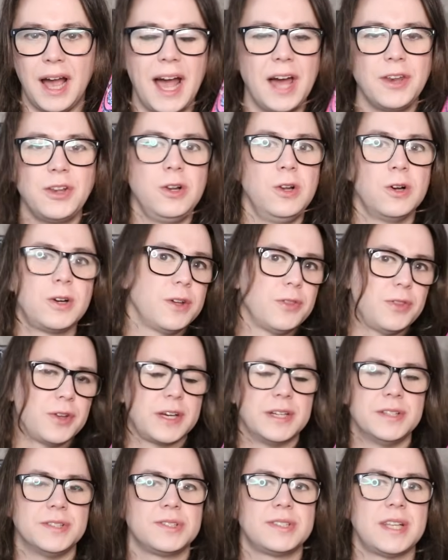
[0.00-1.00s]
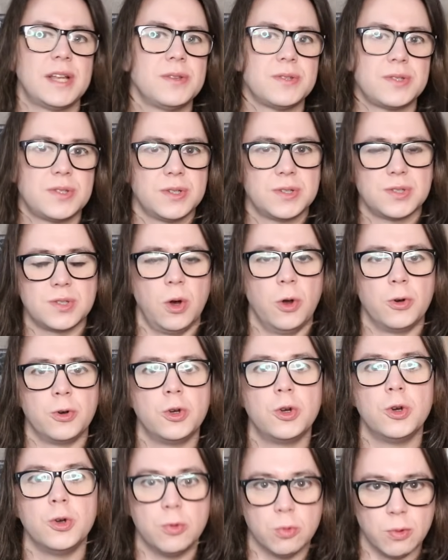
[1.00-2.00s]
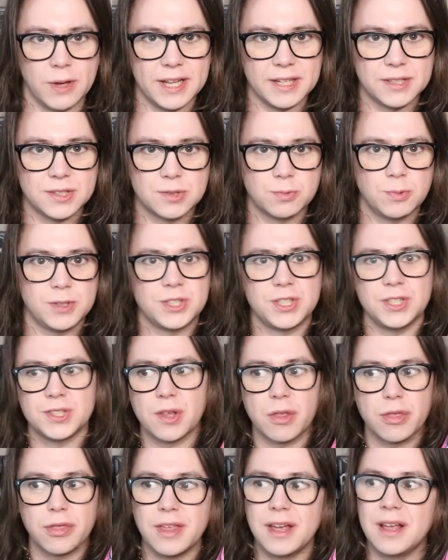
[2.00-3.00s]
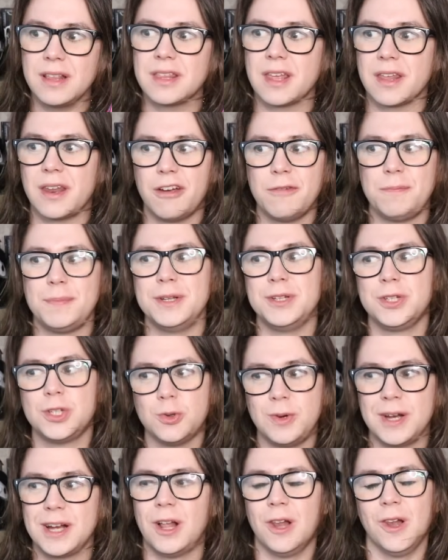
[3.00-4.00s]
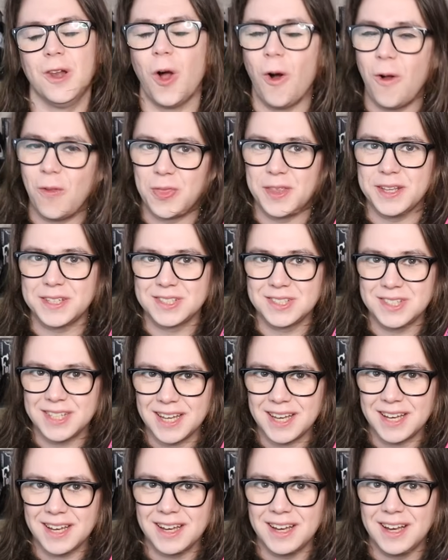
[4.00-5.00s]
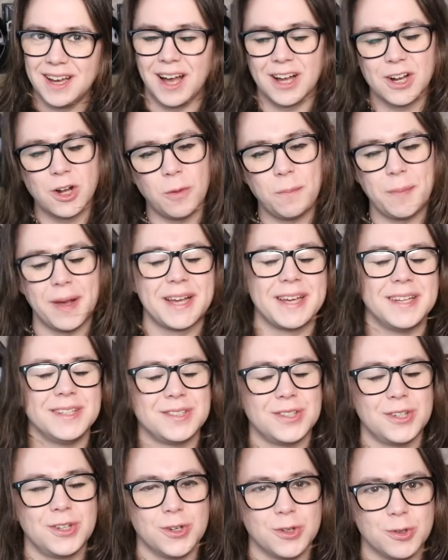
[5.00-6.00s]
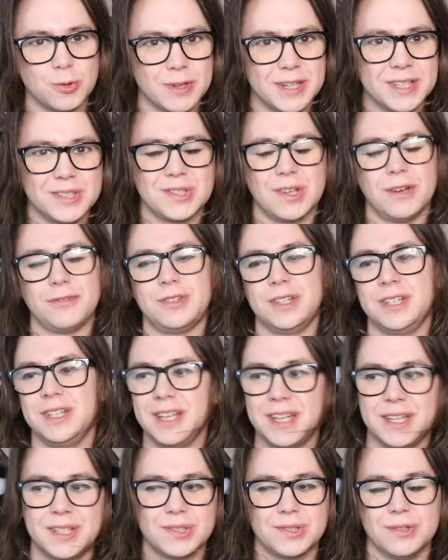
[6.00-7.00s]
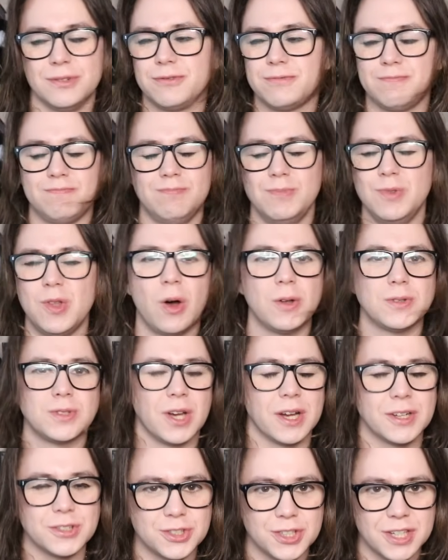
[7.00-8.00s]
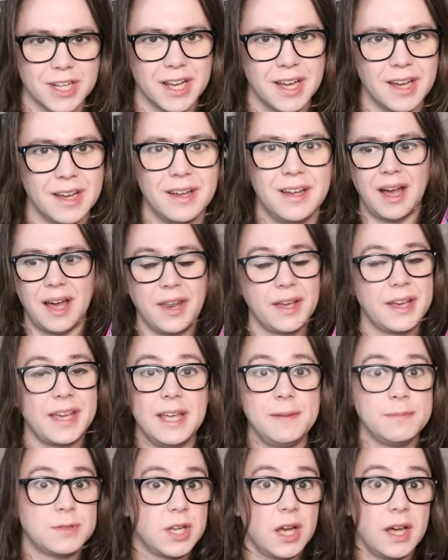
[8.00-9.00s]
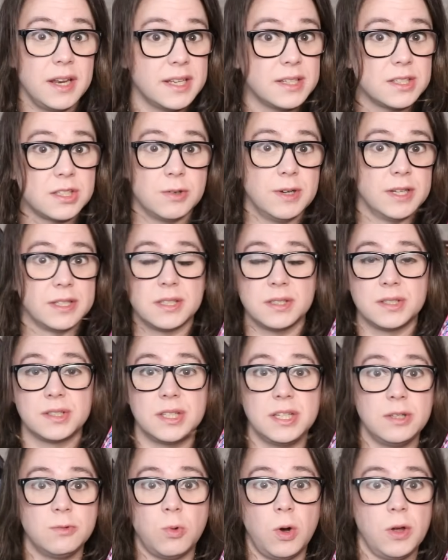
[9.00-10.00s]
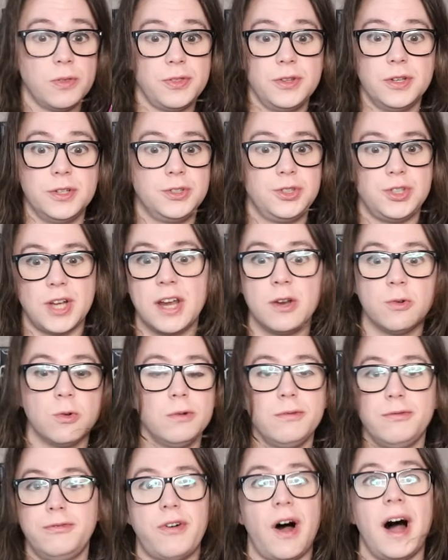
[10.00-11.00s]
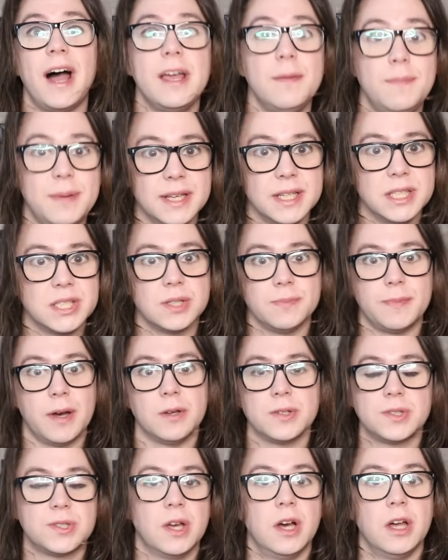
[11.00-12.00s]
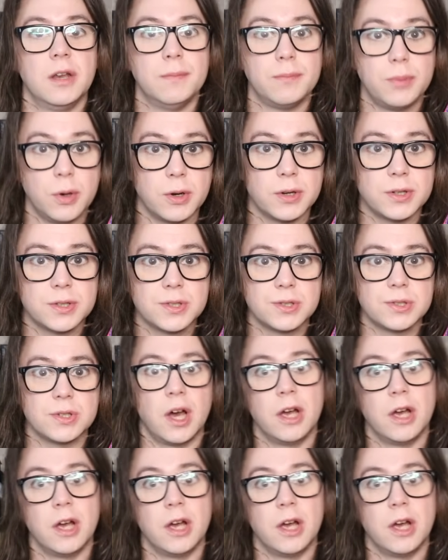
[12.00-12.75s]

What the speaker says: I had a look at the consensus on Goodreads, which is a thing that I've been doing a lot this year. I got back into Goodreads after years of not touching it, and I keep turning to it to see what the general vibe is about certain books.